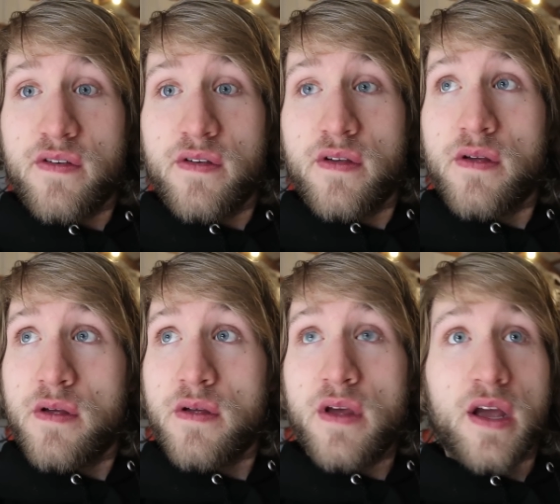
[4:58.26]
Yeah.
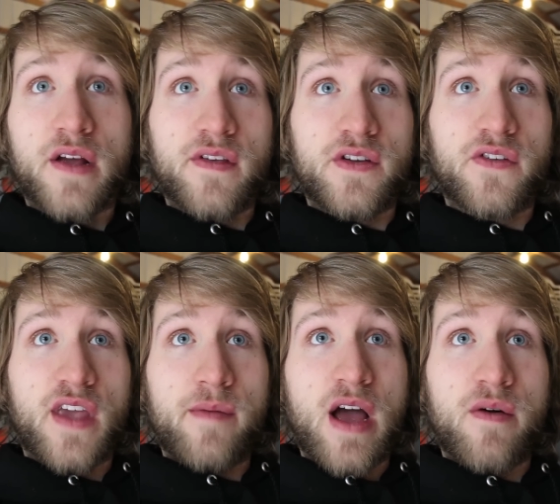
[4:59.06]
Yeah, because they just
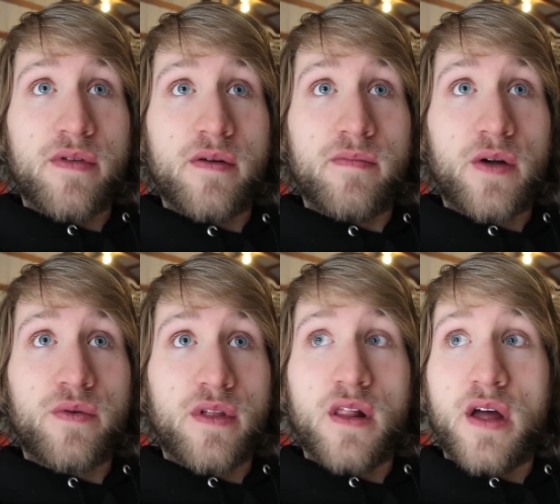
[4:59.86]
came out with them like
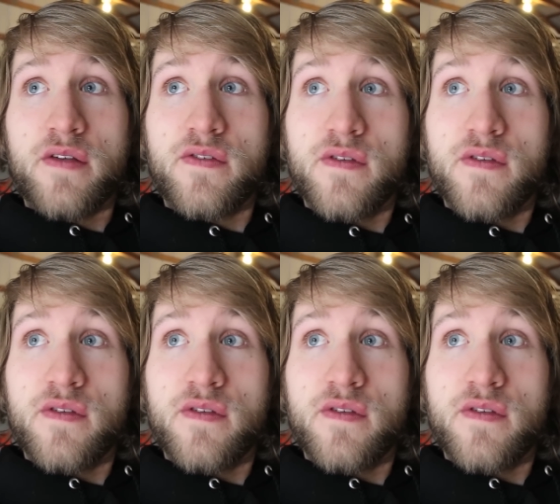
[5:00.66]
within not the last.